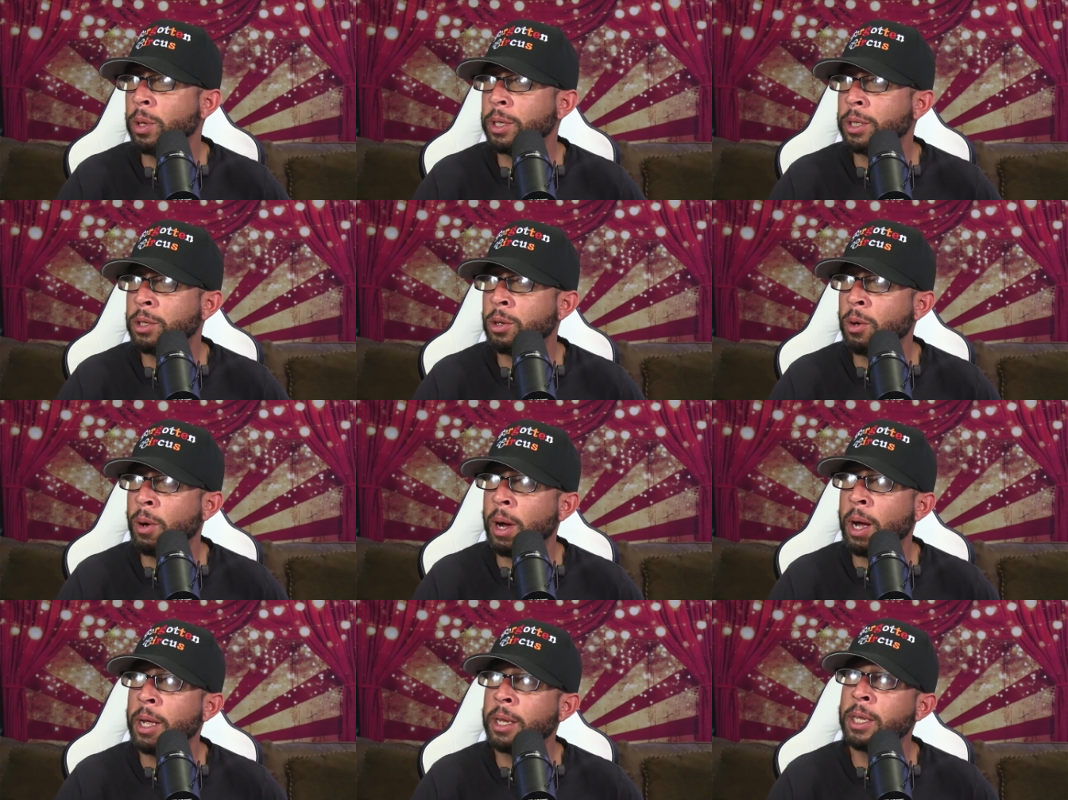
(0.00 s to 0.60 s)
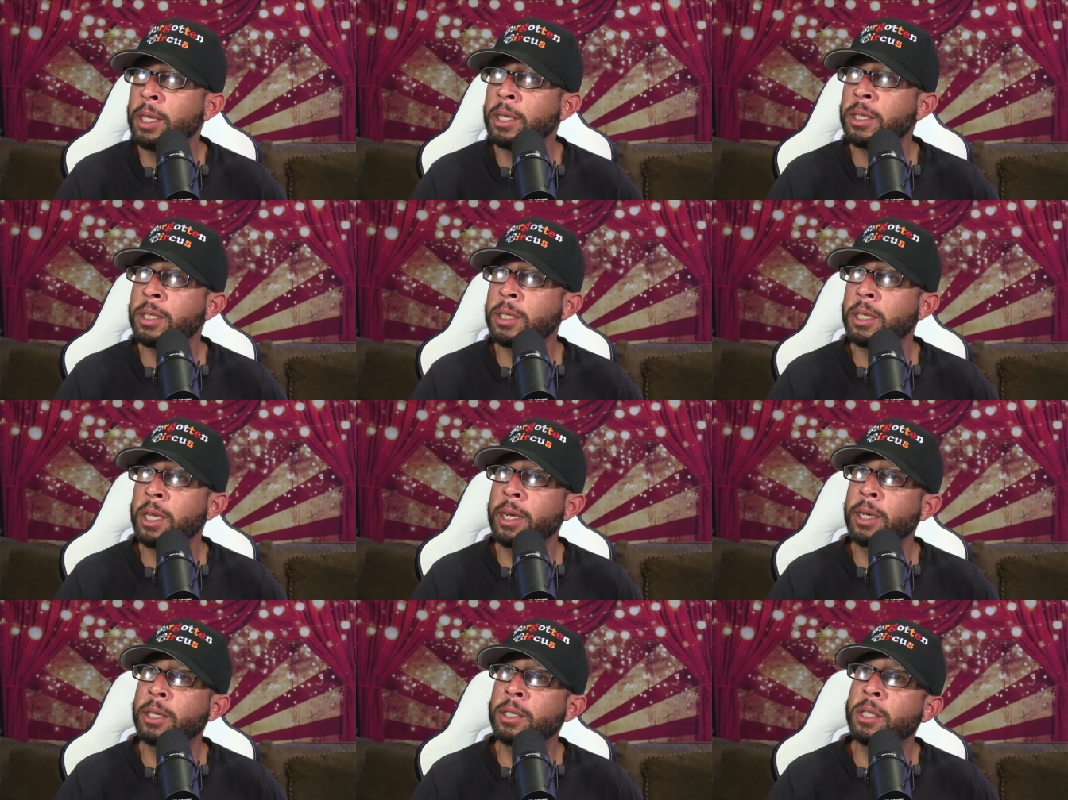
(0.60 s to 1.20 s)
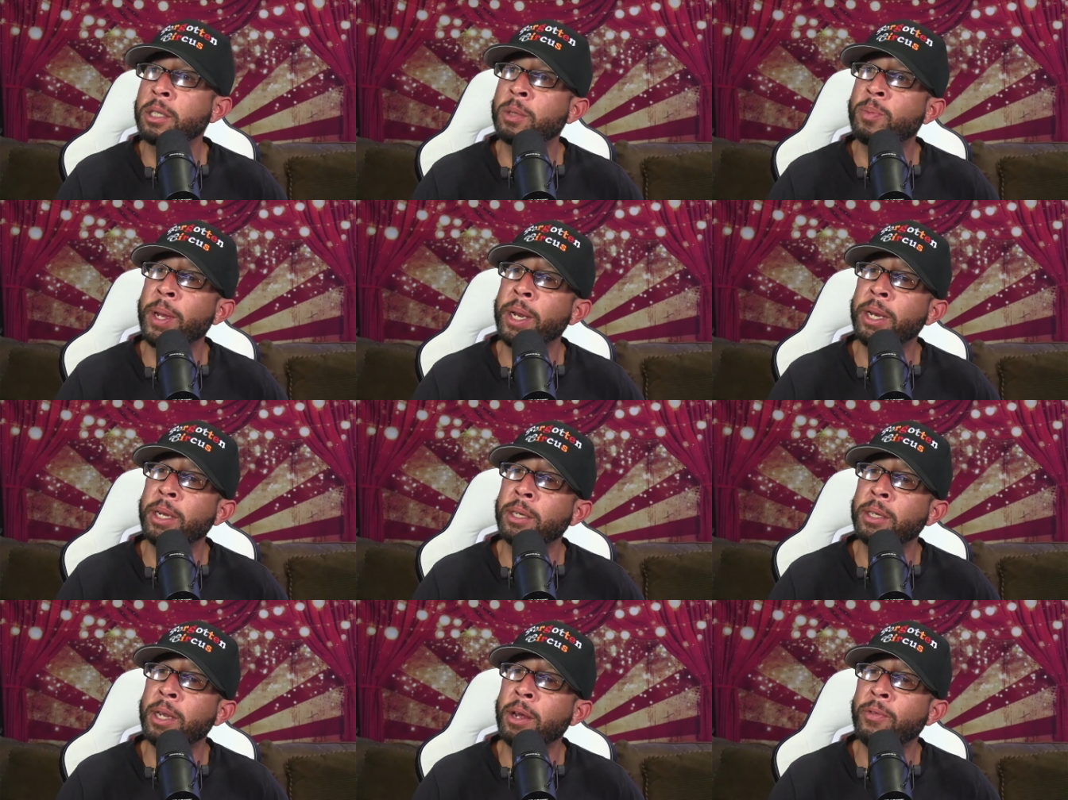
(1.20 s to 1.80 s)
So uh, this is like suspended
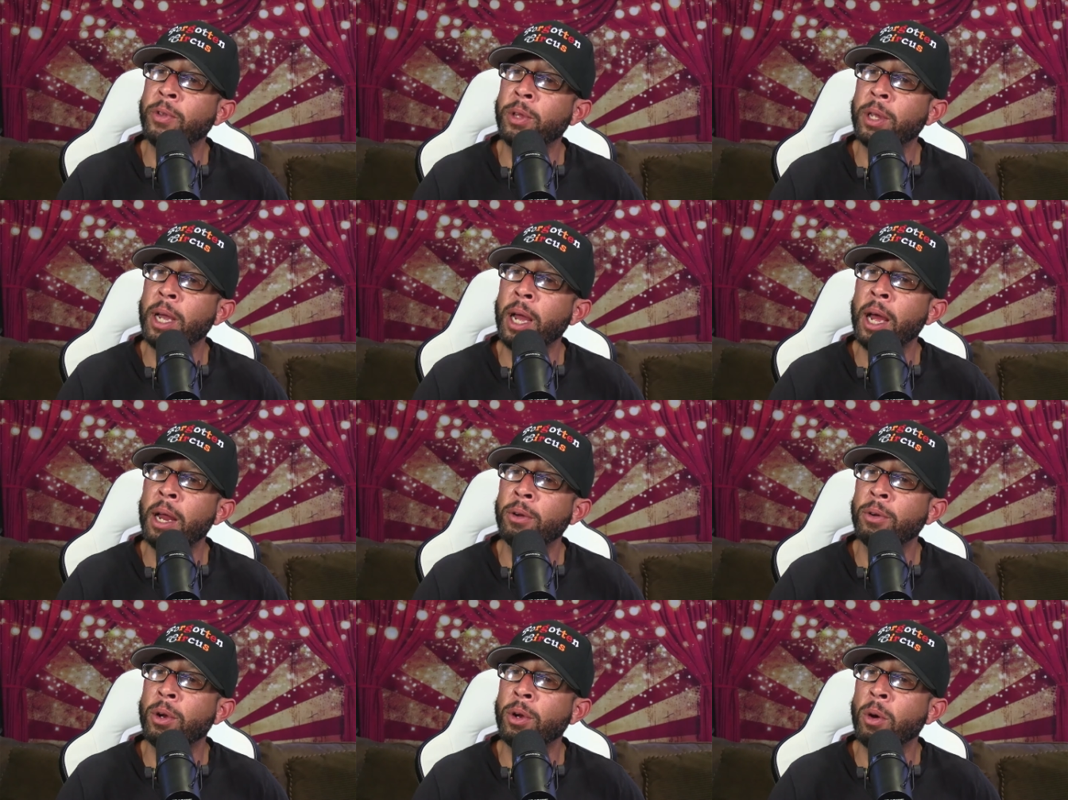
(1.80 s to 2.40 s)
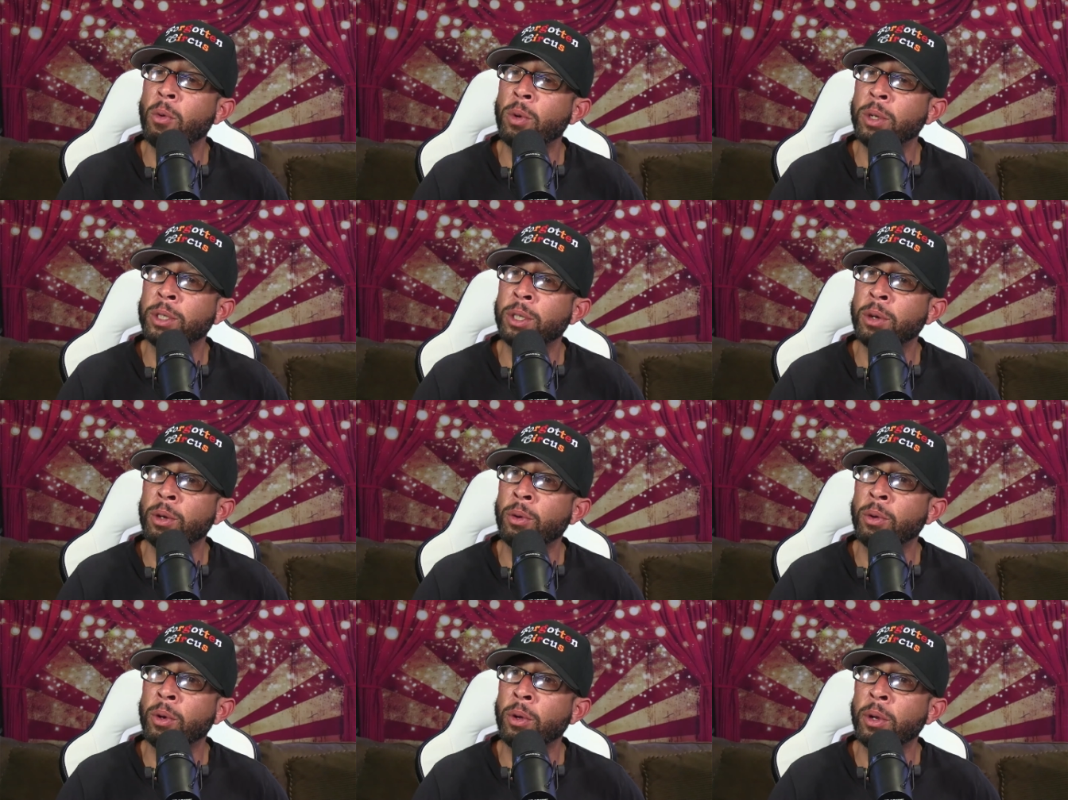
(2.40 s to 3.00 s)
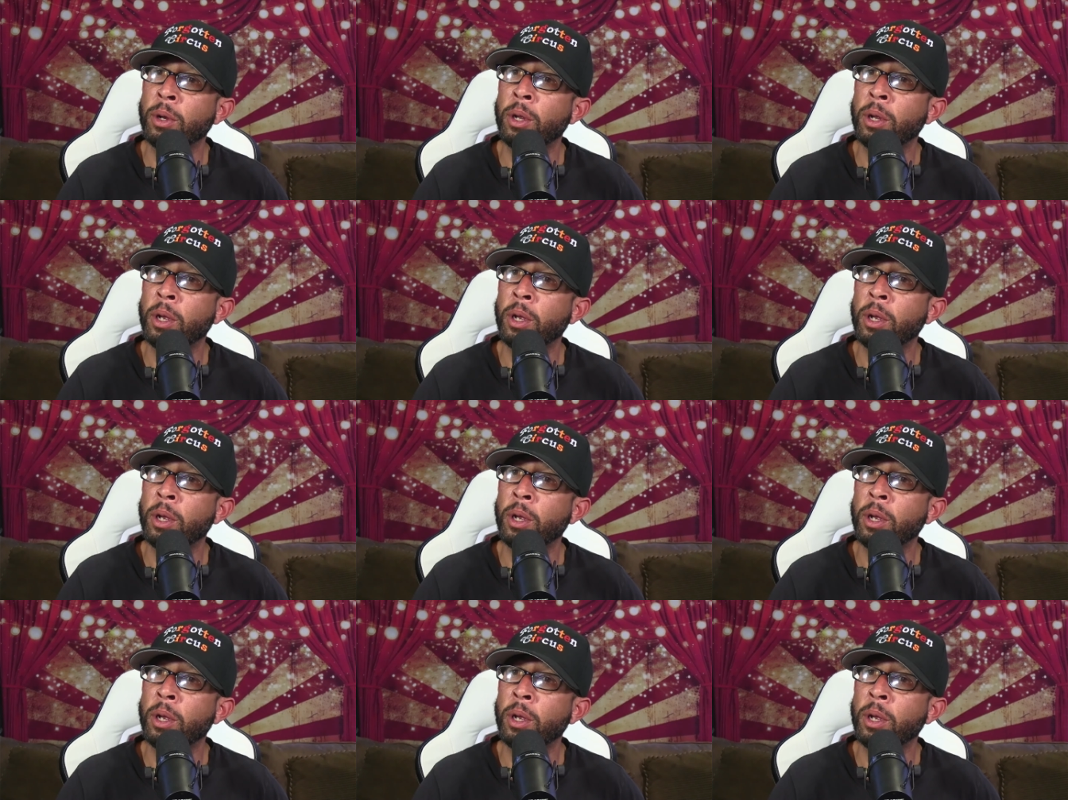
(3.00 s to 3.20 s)
indefinitely. I don't know what's going on.